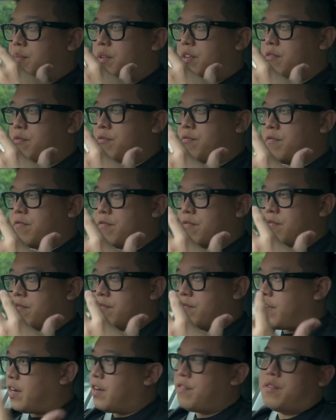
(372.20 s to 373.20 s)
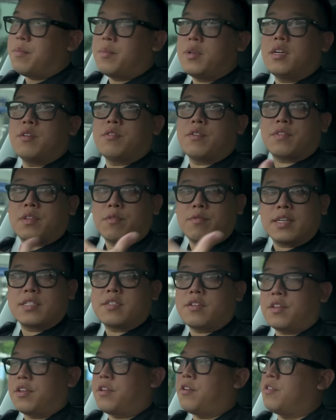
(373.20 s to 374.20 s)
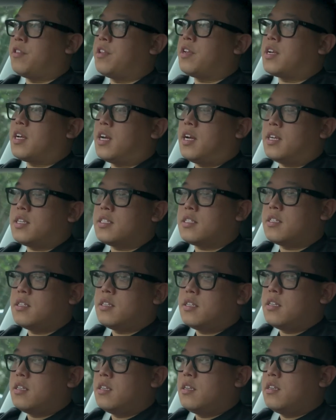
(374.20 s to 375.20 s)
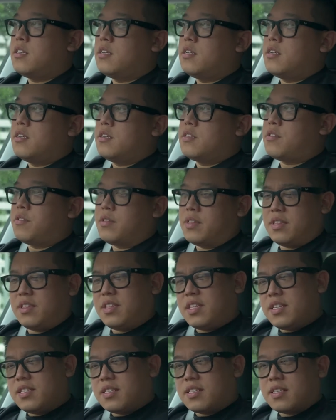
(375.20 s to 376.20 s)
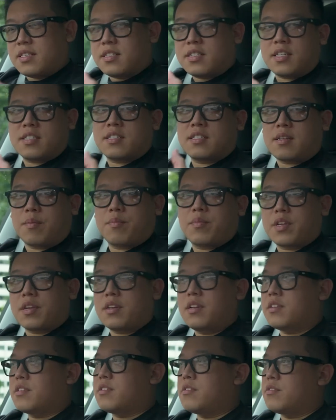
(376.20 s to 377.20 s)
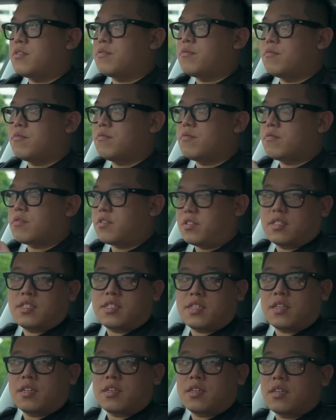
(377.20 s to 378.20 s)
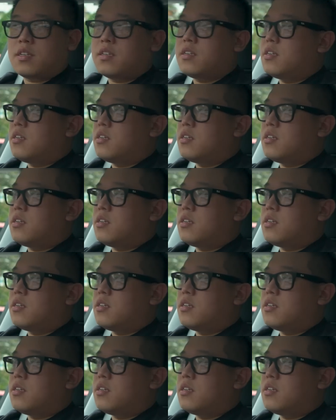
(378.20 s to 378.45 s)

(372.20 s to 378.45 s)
to be very familiar with the rest of the Hyundai cars. So this is just something little to consider.